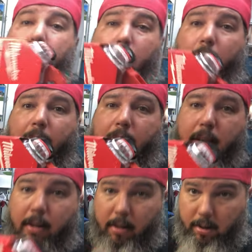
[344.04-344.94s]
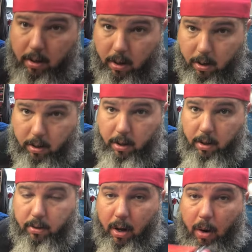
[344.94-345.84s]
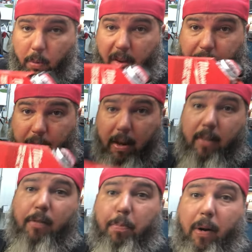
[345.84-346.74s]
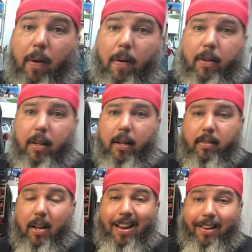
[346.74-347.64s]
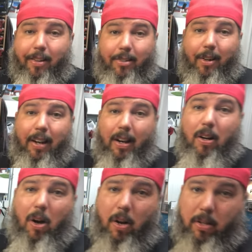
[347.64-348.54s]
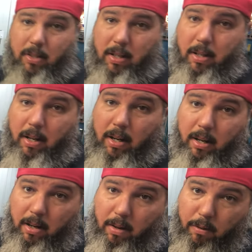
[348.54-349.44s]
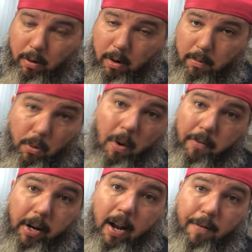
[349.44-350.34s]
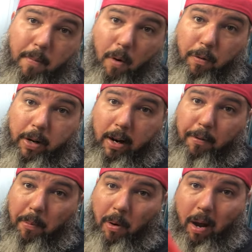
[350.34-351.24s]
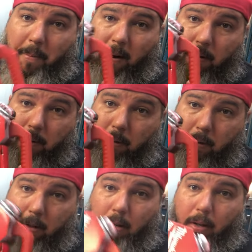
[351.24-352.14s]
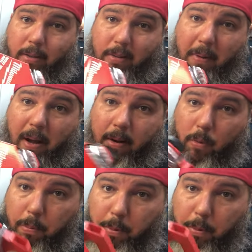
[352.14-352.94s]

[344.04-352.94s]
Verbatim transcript: They're in. So if you guys have pre-ordered these, you're gonna start getting calls from whoever you got it from. Hopefully you got it from Ohio Power Tool, because come on.